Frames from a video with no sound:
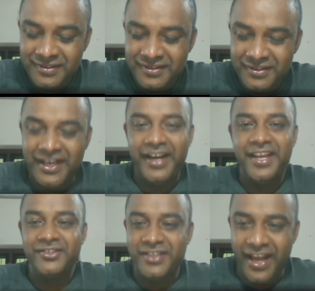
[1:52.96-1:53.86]
Studying
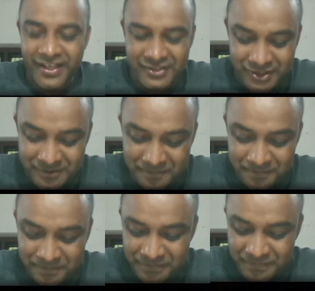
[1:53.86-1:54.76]
state
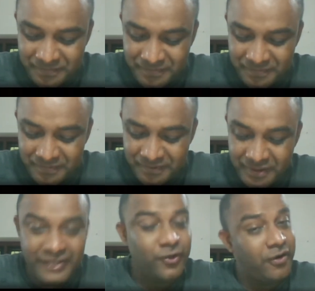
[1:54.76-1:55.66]

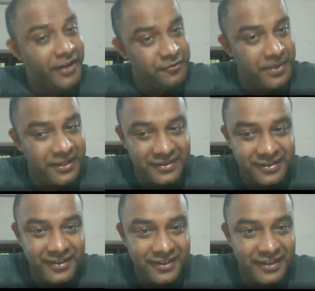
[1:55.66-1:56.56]
has always been
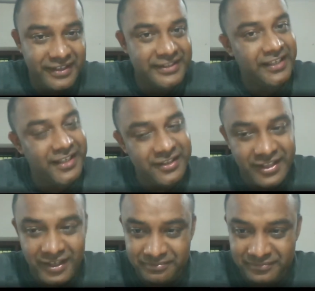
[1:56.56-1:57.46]
a central
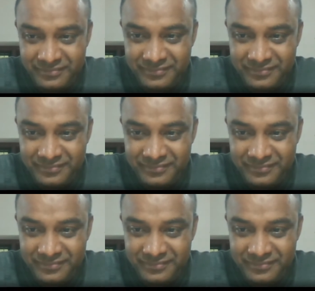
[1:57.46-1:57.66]
theme